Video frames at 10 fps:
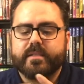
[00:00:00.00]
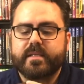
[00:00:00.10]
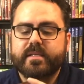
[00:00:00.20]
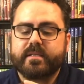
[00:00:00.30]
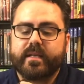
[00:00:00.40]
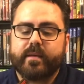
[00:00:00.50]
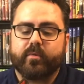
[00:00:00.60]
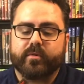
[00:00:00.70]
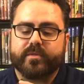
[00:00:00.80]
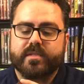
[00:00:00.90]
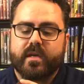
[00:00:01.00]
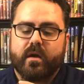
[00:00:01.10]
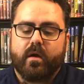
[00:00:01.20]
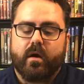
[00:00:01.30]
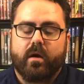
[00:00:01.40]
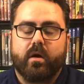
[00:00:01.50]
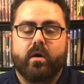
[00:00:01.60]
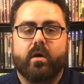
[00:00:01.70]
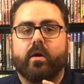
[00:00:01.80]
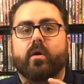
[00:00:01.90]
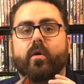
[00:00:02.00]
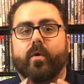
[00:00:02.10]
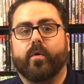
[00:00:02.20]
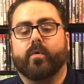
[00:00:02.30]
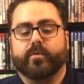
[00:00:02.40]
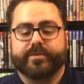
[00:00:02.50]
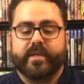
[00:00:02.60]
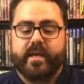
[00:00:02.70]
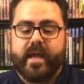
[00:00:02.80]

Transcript: These labels are old,